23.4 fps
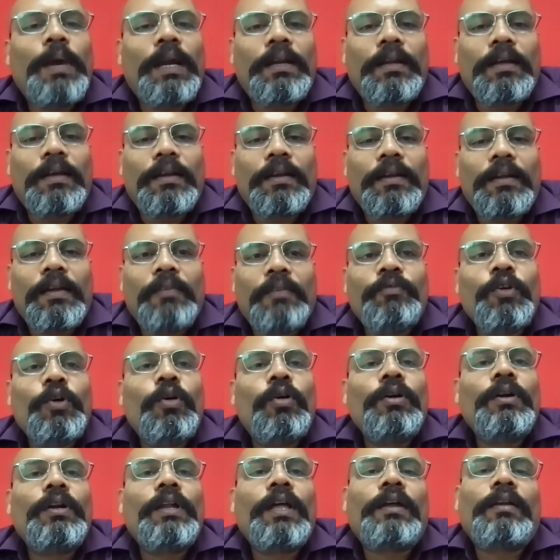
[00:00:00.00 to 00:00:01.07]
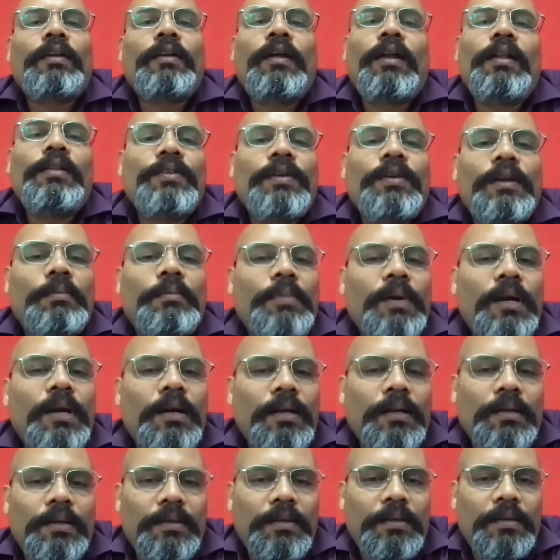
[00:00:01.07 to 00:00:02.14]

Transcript: better if you own technology and product.